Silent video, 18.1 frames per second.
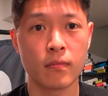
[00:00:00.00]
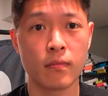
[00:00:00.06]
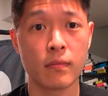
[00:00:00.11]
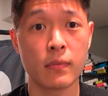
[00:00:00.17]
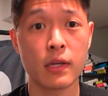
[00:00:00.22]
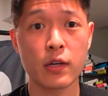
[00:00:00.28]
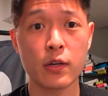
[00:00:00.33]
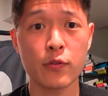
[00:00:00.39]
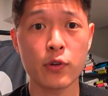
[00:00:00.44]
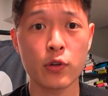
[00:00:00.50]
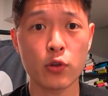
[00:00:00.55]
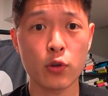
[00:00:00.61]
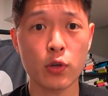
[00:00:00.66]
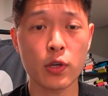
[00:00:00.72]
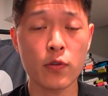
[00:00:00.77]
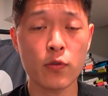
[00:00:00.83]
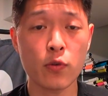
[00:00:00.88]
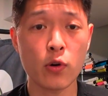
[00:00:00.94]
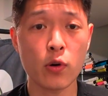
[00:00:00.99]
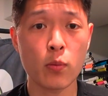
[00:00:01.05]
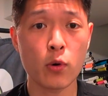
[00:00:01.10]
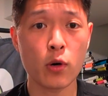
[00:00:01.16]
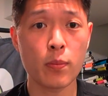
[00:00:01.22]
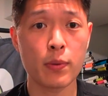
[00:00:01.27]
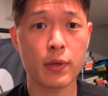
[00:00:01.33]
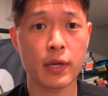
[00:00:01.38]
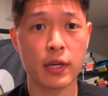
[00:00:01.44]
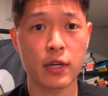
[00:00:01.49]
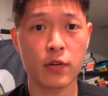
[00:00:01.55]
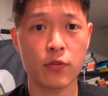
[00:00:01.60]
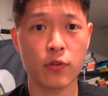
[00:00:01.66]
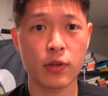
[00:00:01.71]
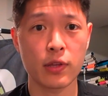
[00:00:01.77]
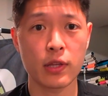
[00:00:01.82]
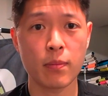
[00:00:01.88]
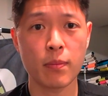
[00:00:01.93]
Now, if you're looking for a more
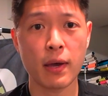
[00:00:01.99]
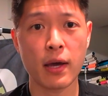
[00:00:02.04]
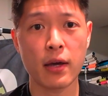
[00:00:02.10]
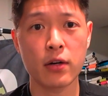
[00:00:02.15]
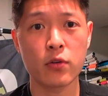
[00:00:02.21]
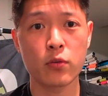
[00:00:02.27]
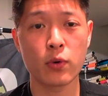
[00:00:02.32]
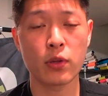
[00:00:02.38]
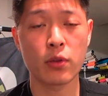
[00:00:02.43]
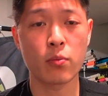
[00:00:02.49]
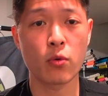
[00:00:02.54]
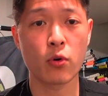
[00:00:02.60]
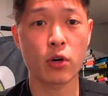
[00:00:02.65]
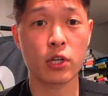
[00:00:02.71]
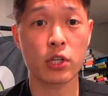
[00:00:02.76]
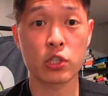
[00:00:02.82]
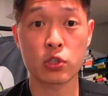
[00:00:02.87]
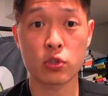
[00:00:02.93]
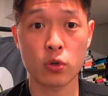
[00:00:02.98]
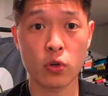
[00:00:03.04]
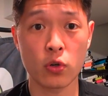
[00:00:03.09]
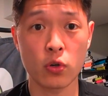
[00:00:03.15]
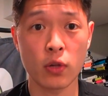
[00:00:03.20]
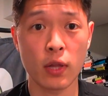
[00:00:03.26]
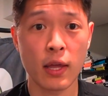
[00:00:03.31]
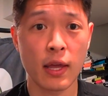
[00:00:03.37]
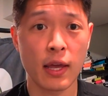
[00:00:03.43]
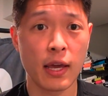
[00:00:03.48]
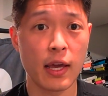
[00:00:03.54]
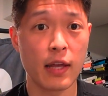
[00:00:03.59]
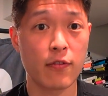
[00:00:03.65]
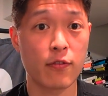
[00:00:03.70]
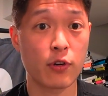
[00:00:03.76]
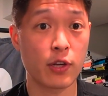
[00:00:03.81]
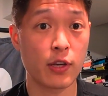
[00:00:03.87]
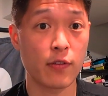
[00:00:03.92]
beginner-friendly paddle with more control
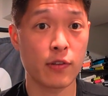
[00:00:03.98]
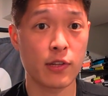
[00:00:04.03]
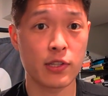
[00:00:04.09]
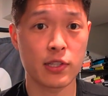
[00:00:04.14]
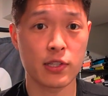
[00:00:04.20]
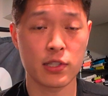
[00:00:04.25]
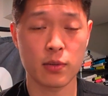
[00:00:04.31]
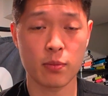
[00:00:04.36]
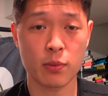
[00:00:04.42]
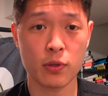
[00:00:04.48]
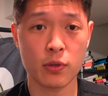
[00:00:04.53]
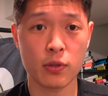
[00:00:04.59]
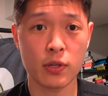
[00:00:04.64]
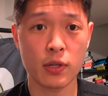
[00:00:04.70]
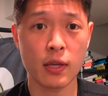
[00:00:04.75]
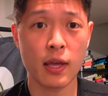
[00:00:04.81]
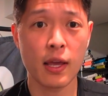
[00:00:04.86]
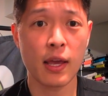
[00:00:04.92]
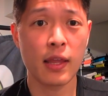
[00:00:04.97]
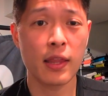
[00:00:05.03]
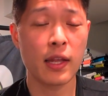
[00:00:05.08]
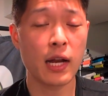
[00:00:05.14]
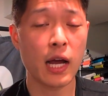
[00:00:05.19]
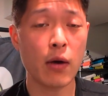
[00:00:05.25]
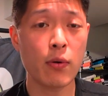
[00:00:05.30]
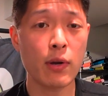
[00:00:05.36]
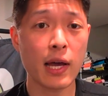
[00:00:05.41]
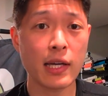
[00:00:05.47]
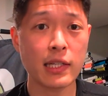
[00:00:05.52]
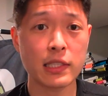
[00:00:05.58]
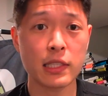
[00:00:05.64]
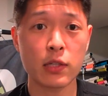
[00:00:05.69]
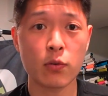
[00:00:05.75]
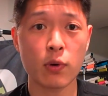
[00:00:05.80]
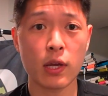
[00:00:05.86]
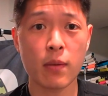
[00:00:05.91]
and forgiveness and stability, then I would
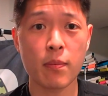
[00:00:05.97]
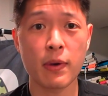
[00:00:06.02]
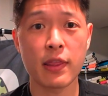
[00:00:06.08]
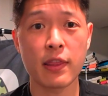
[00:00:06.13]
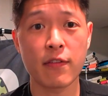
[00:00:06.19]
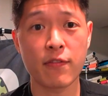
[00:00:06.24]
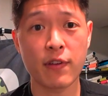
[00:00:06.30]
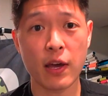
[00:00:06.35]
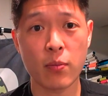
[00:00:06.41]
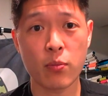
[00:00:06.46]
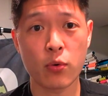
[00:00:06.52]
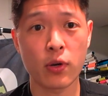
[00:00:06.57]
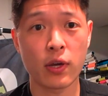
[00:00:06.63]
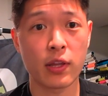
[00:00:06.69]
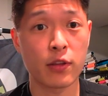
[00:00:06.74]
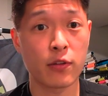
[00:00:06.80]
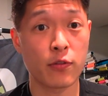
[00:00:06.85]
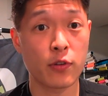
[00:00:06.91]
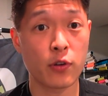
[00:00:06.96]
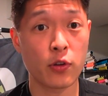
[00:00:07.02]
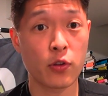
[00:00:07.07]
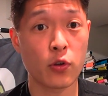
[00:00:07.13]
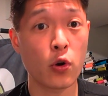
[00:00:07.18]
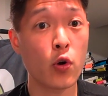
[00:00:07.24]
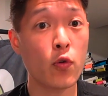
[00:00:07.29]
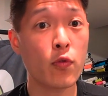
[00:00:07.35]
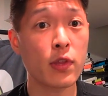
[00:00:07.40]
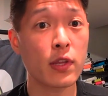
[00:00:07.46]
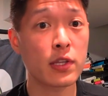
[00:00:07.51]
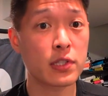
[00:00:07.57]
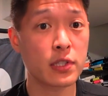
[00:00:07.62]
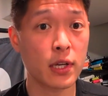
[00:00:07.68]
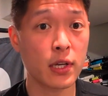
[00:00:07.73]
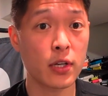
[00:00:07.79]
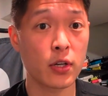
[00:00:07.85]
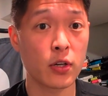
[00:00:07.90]
actually recommend the Fat Boy and the Filth over the
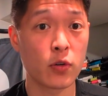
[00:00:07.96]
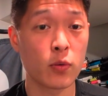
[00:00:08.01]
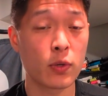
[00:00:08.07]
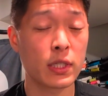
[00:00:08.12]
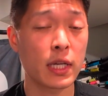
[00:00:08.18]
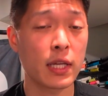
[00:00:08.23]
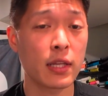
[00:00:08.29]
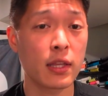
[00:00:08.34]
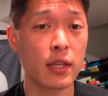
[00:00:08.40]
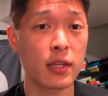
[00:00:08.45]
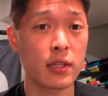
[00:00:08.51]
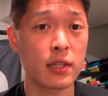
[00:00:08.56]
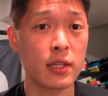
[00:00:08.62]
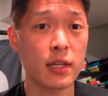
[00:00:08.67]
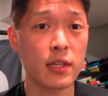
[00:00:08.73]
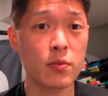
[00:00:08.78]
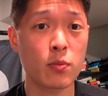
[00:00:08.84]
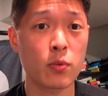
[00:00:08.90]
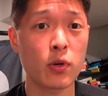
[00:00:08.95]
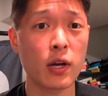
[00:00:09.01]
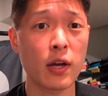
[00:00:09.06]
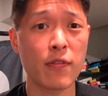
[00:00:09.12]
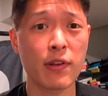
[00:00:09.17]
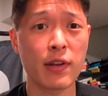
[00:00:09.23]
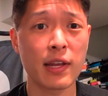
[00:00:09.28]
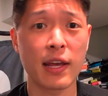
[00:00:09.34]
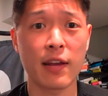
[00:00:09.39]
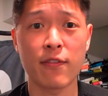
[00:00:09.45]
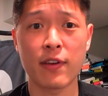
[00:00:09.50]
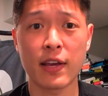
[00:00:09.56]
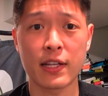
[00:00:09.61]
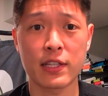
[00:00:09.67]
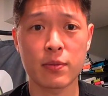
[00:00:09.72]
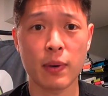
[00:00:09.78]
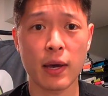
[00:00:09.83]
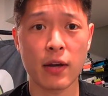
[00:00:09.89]
Psycho, which I see as more of an
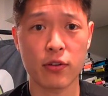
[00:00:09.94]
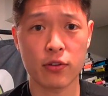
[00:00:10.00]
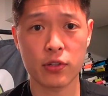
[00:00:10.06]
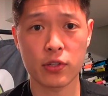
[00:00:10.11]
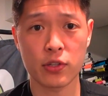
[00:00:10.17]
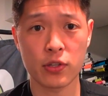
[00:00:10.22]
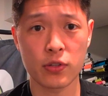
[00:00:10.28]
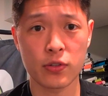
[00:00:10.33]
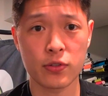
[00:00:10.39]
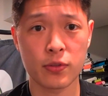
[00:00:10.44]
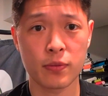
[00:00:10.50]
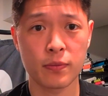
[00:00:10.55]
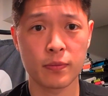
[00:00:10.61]
advanced paddle to use.